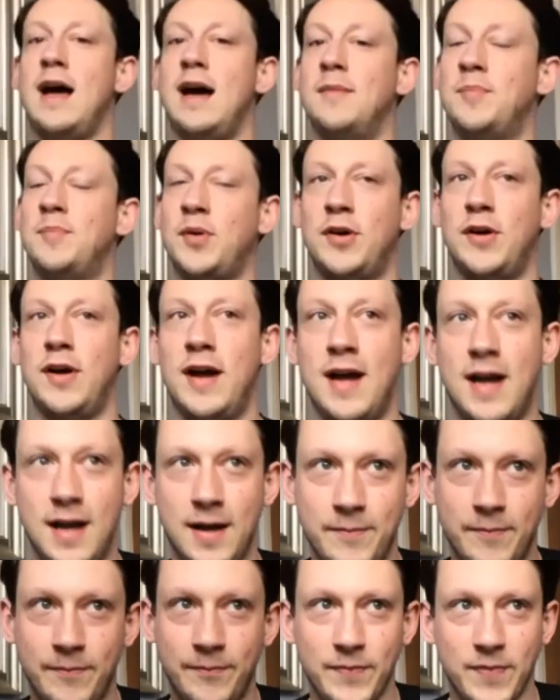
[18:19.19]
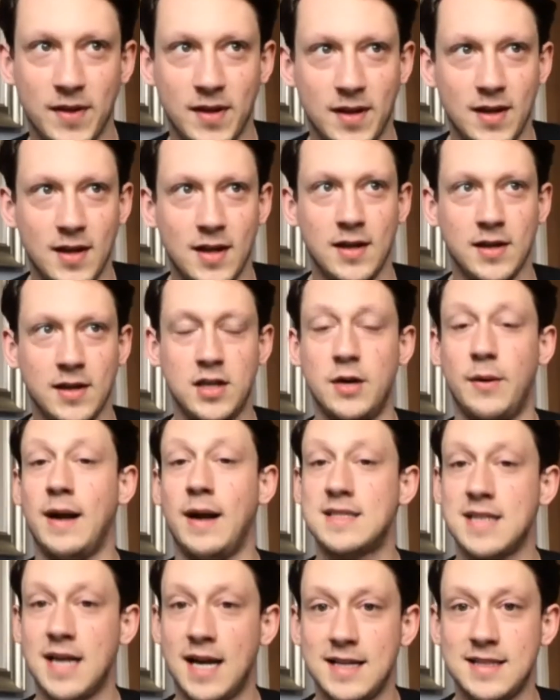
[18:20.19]
But,
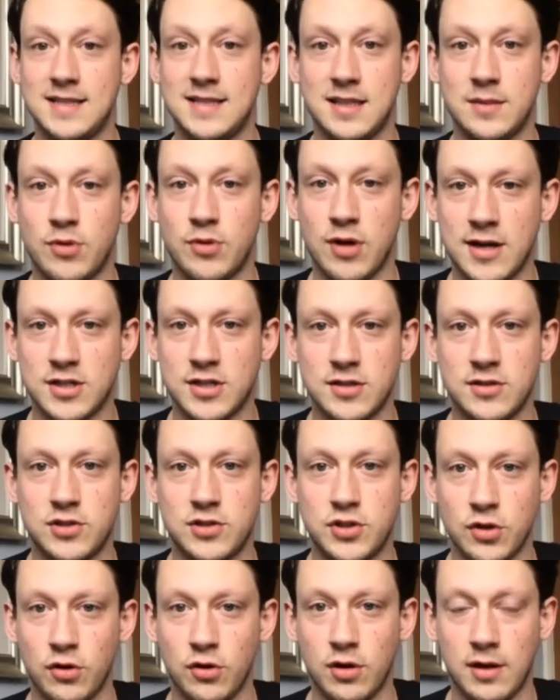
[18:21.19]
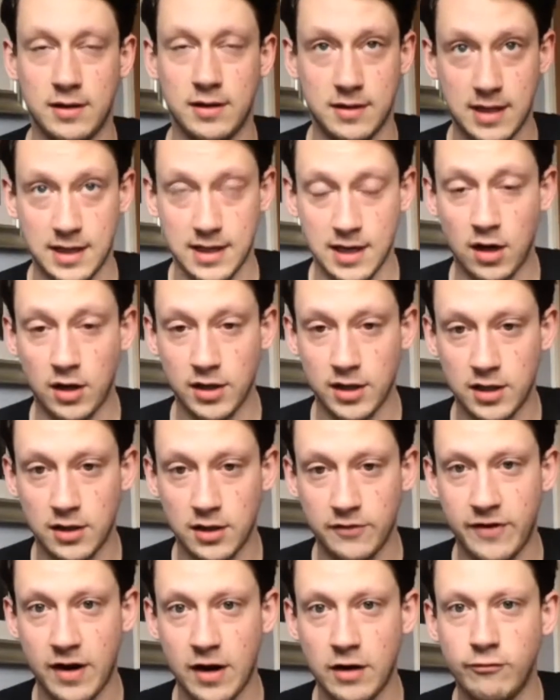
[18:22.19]
anxiety and depression, sure, they are,
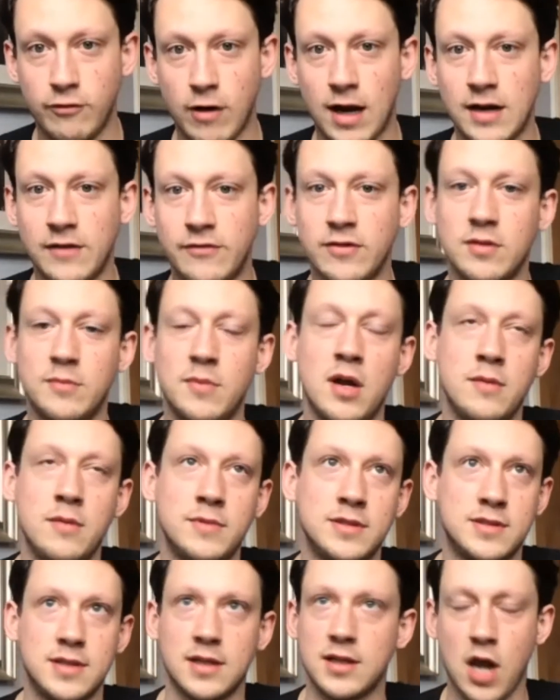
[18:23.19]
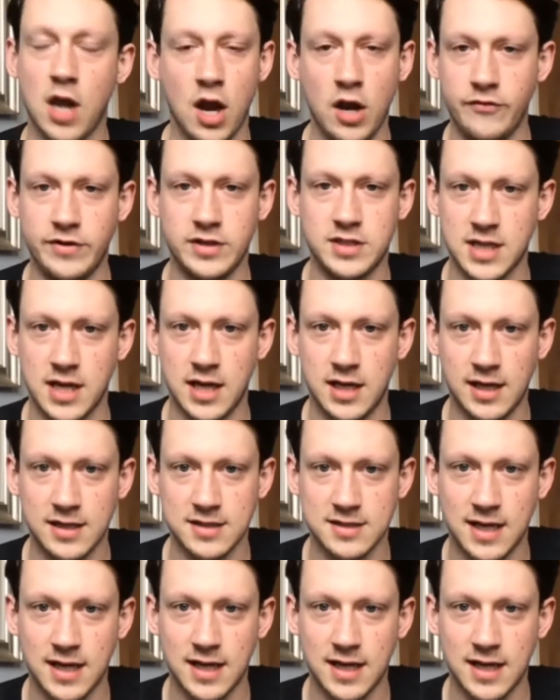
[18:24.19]
very rife at the moment, and COVID certainly hasn't helped.